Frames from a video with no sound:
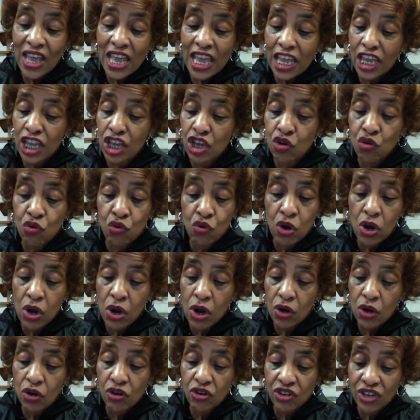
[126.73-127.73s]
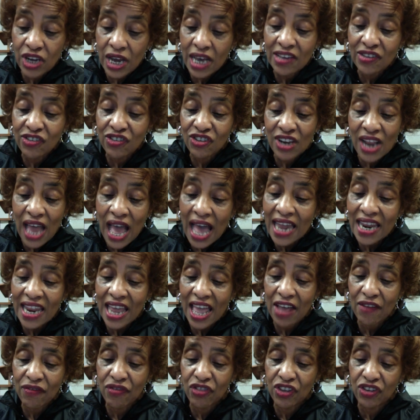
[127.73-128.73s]
He who does not
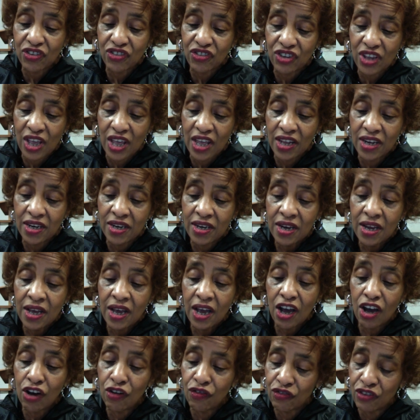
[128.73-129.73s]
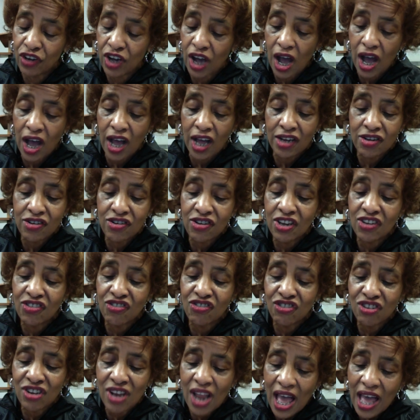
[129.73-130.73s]
have the Son of God does
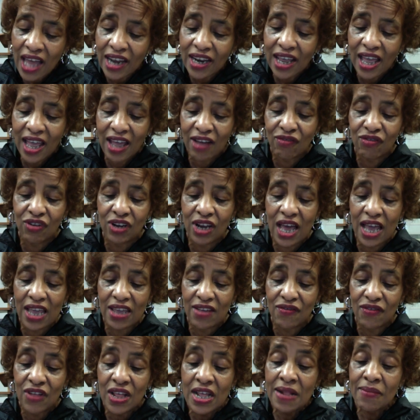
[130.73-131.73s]
not have life.